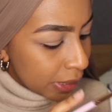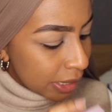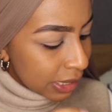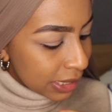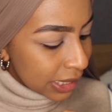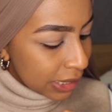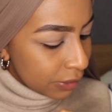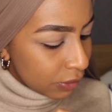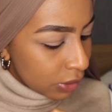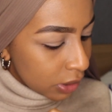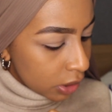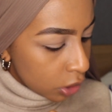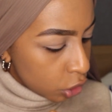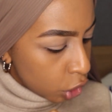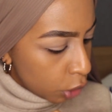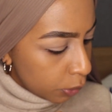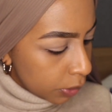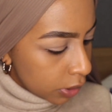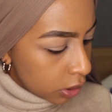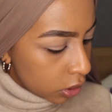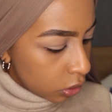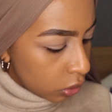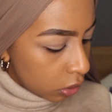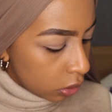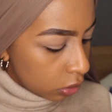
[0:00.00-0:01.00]
It doesn't even, no
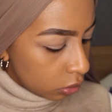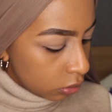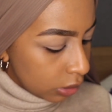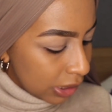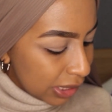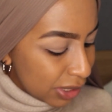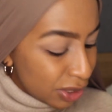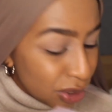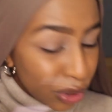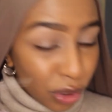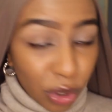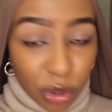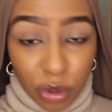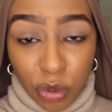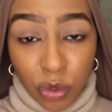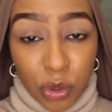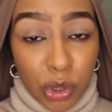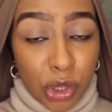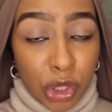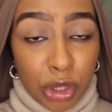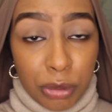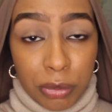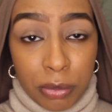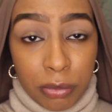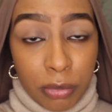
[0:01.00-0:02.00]
it's not. It's not
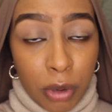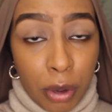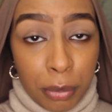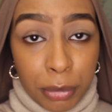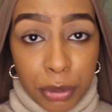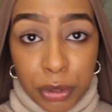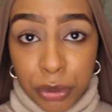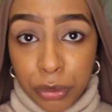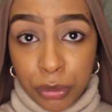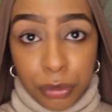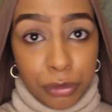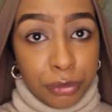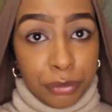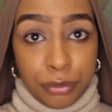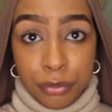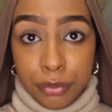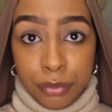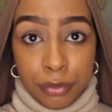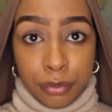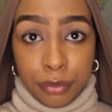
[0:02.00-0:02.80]
called Super Mom at all.